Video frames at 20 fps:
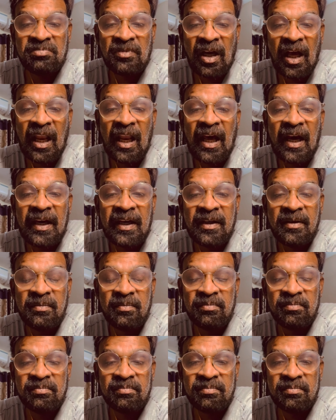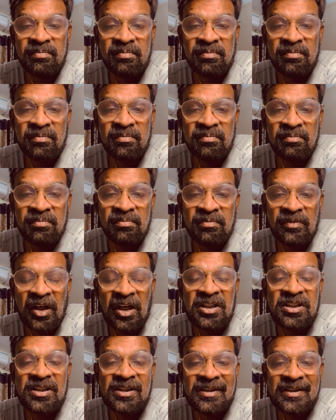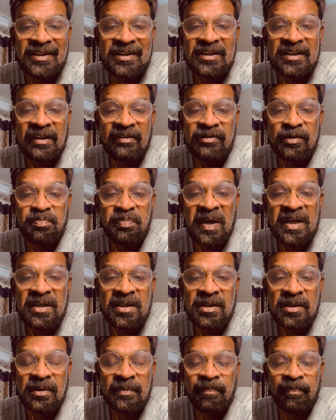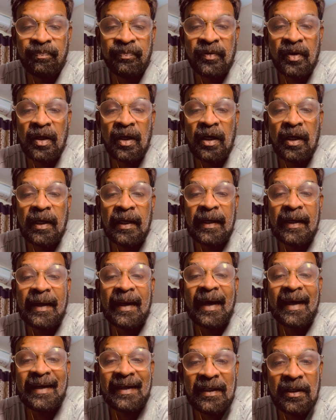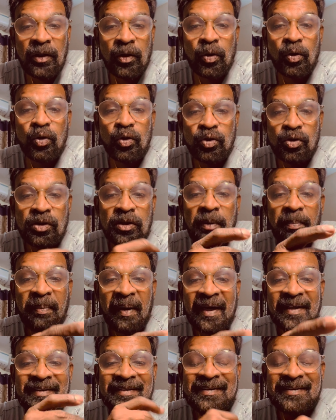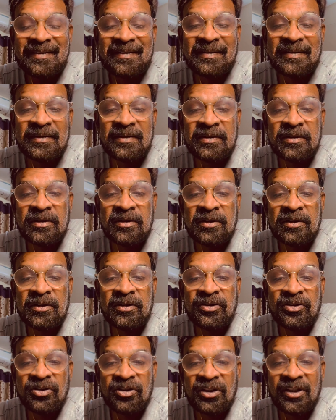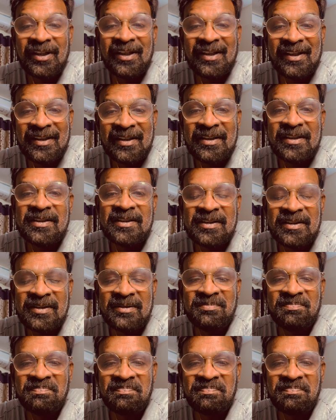allied agencies have spent 9 crores in the past 3 years,